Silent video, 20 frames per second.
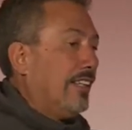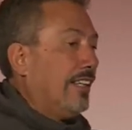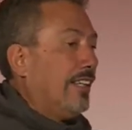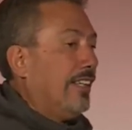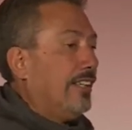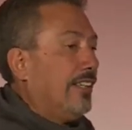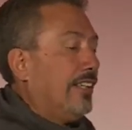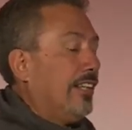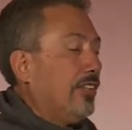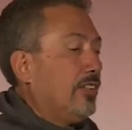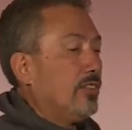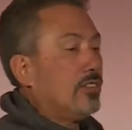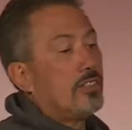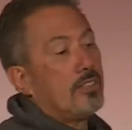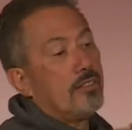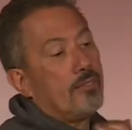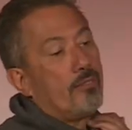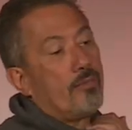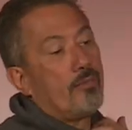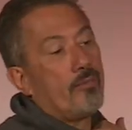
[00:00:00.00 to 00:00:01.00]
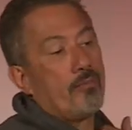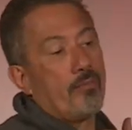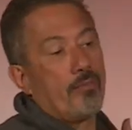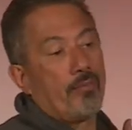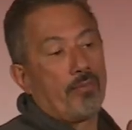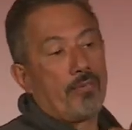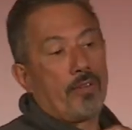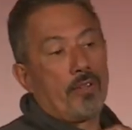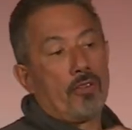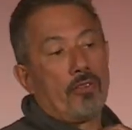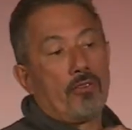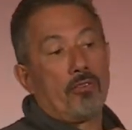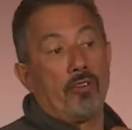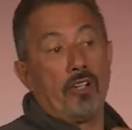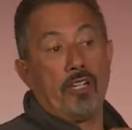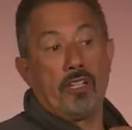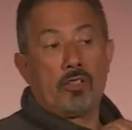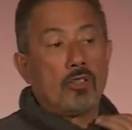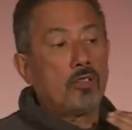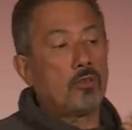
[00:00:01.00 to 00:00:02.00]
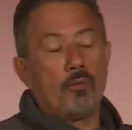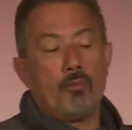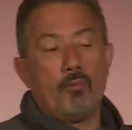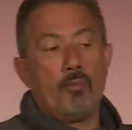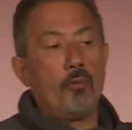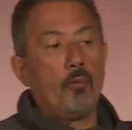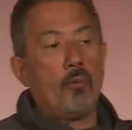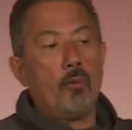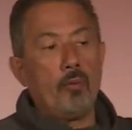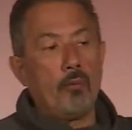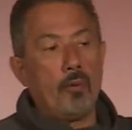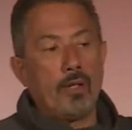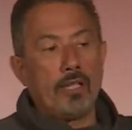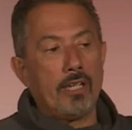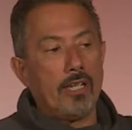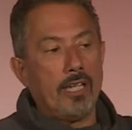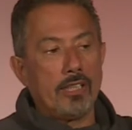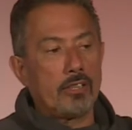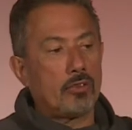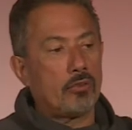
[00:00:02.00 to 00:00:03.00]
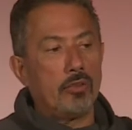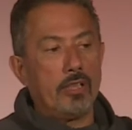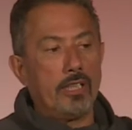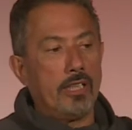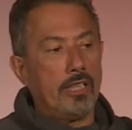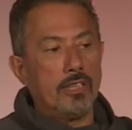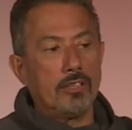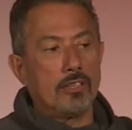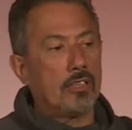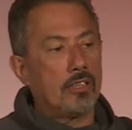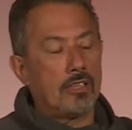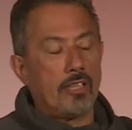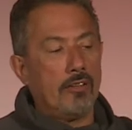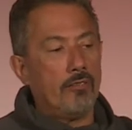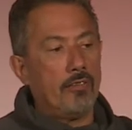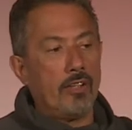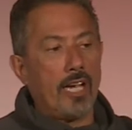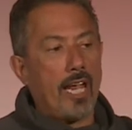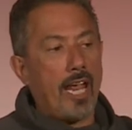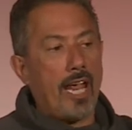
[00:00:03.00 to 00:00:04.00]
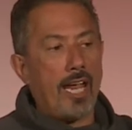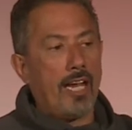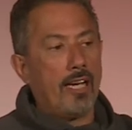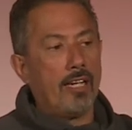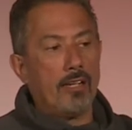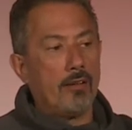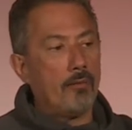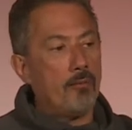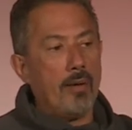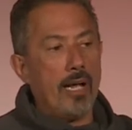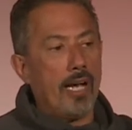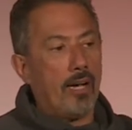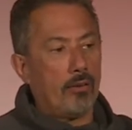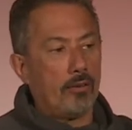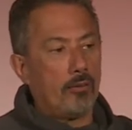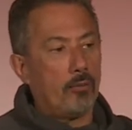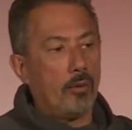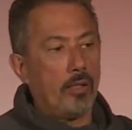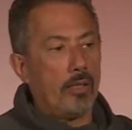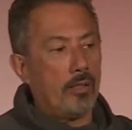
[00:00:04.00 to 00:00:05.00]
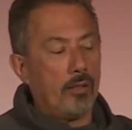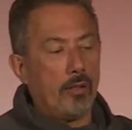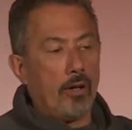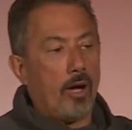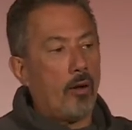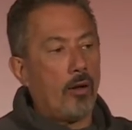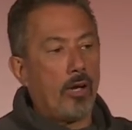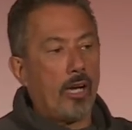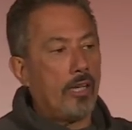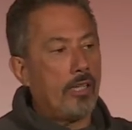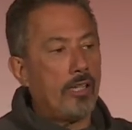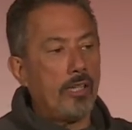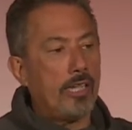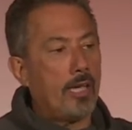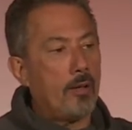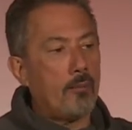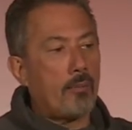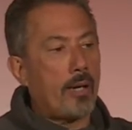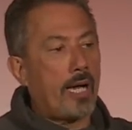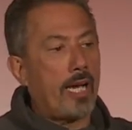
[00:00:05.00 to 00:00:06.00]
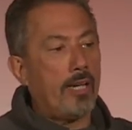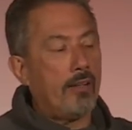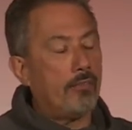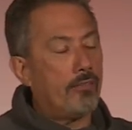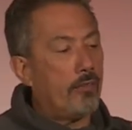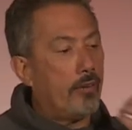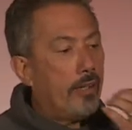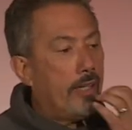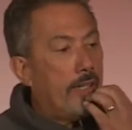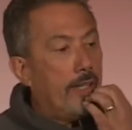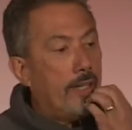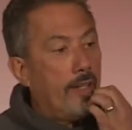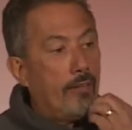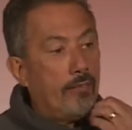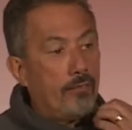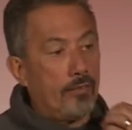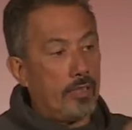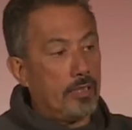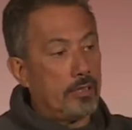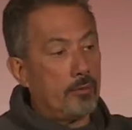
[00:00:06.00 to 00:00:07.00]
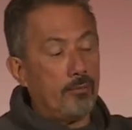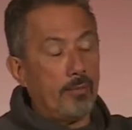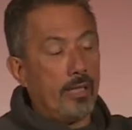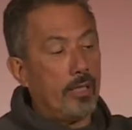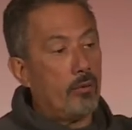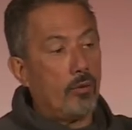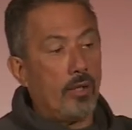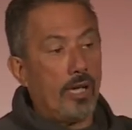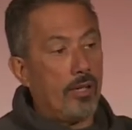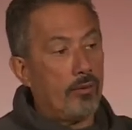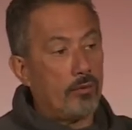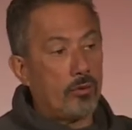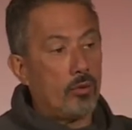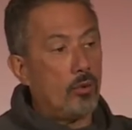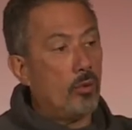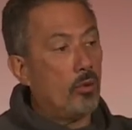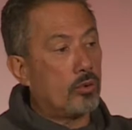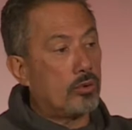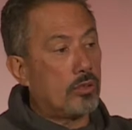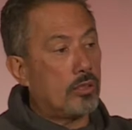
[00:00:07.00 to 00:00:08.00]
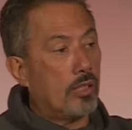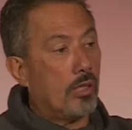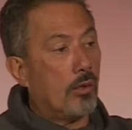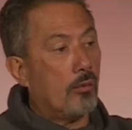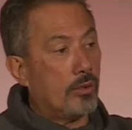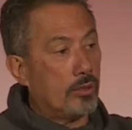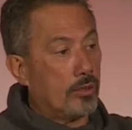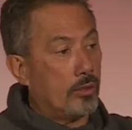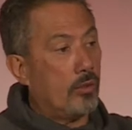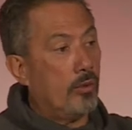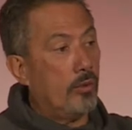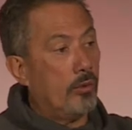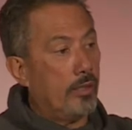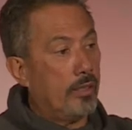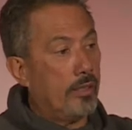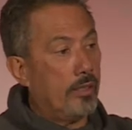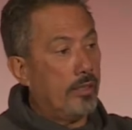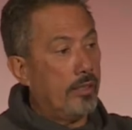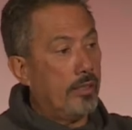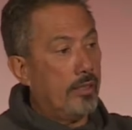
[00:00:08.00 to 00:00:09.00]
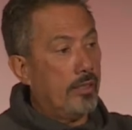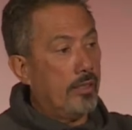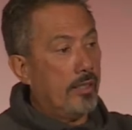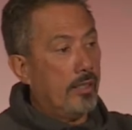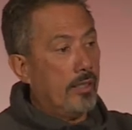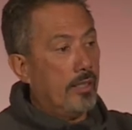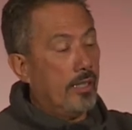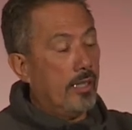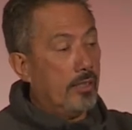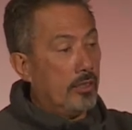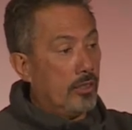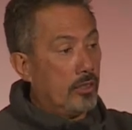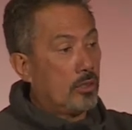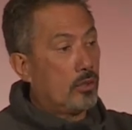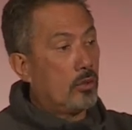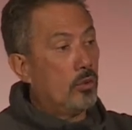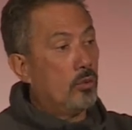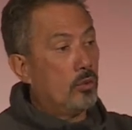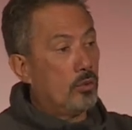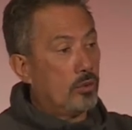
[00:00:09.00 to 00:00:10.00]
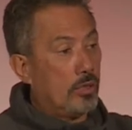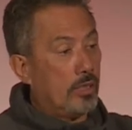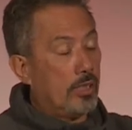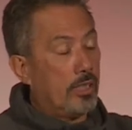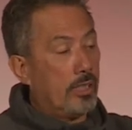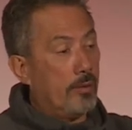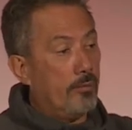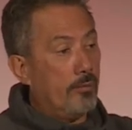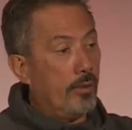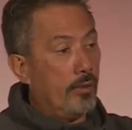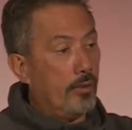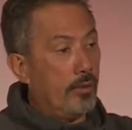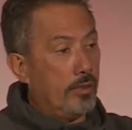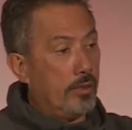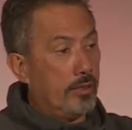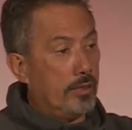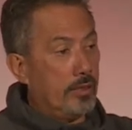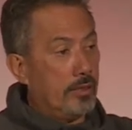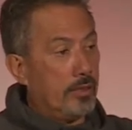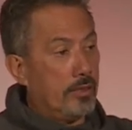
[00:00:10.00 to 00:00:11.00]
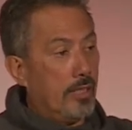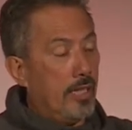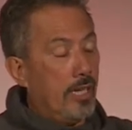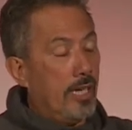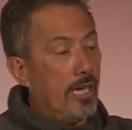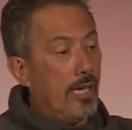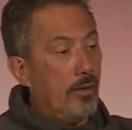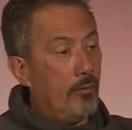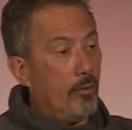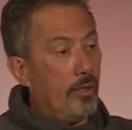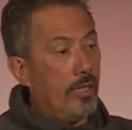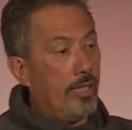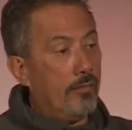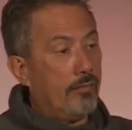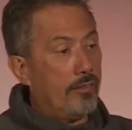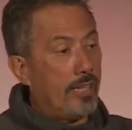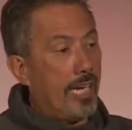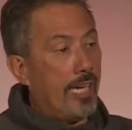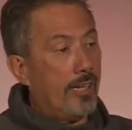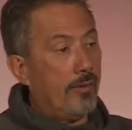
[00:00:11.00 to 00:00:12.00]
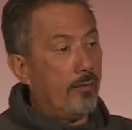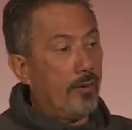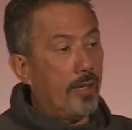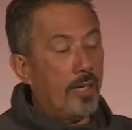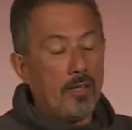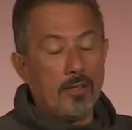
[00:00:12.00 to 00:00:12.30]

in those three, because we went the next 3 years just living hand to mouth. I didn't get paid for any of these mental health talks that I was doing in the schools and communities, and we lived hand.